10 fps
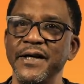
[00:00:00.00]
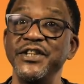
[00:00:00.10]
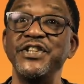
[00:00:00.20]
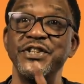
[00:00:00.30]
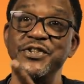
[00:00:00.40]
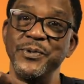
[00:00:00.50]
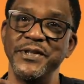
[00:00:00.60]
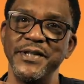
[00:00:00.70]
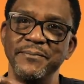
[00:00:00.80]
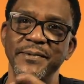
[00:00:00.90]
litigious
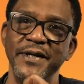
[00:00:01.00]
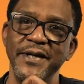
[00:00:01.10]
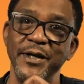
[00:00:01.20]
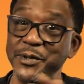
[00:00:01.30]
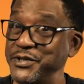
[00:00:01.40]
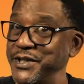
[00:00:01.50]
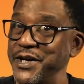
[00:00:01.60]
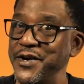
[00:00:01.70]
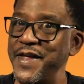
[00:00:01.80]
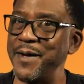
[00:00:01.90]
with them, and we took
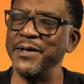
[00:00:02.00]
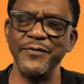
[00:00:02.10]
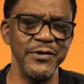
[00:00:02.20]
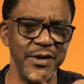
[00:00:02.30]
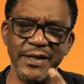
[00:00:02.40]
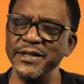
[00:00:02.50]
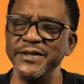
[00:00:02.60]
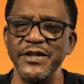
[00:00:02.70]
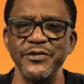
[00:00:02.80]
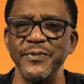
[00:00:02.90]
care of that. But if you want to get
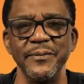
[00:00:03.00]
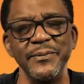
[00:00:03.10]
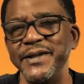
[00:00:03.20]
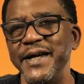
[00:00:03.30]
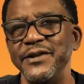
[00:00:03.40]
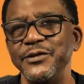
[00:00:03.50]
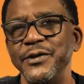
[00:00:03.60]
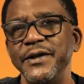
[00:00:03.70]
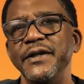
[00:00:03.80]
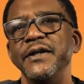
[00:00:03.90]
litigious with them, we can't
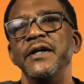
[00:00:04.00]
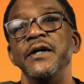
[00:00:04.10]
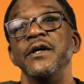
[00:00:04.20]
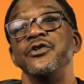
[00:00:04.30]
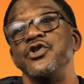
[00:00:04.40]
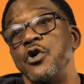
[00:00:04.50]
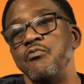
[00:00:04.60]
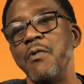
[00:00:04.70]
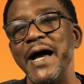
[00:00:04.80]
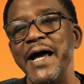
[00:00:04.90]
do it.
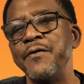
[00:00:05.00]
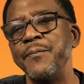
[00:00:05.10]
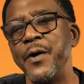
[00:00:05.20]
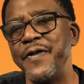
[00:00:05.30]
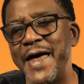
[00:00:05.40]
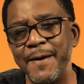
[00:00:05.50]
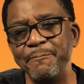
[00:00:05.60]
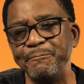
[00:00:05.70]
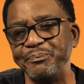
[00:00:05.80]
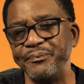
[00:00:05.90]
So I gave up on
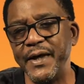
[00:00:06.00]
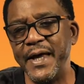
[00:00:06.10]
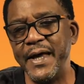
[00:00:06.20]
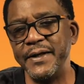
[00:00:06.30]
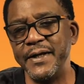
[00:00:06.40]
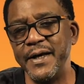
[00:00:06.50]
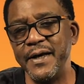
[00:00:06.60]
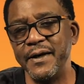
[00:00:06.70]
that, and